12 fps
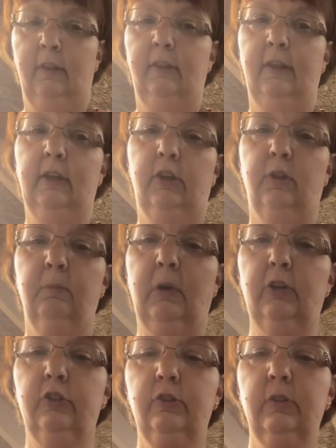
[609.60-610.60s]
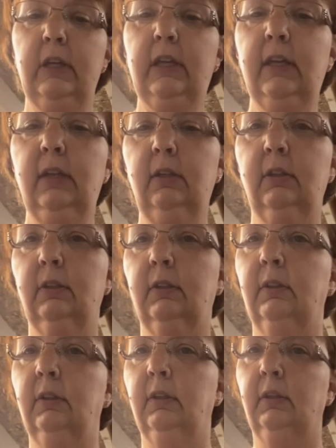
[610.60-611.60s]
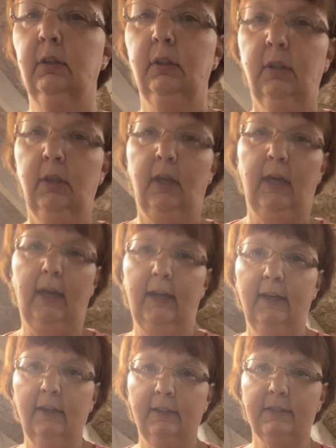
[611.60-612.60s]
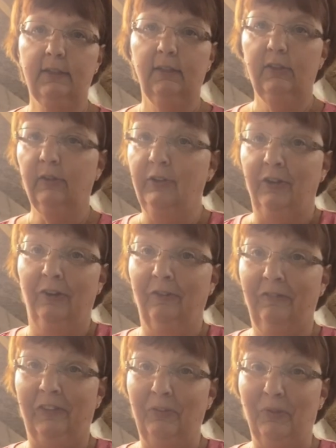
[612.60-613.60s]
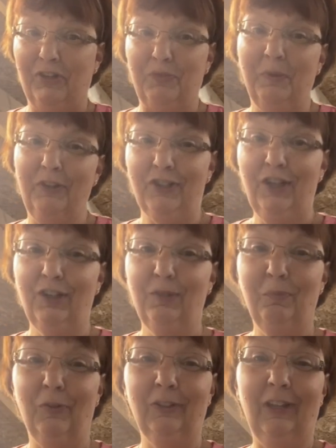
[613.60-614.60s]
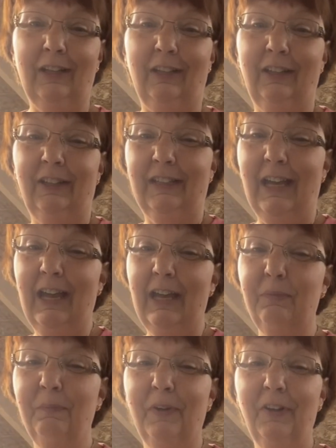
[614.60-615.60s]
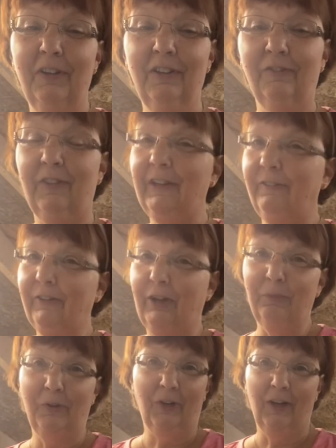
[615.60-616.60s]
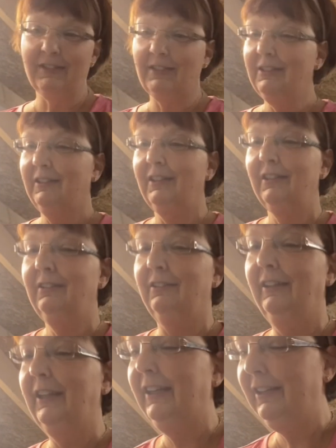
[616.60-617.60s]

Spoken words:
thank you, Marjorie. I honestly don't know if they watch my channel, more likely not, but if they ever come across it, then they get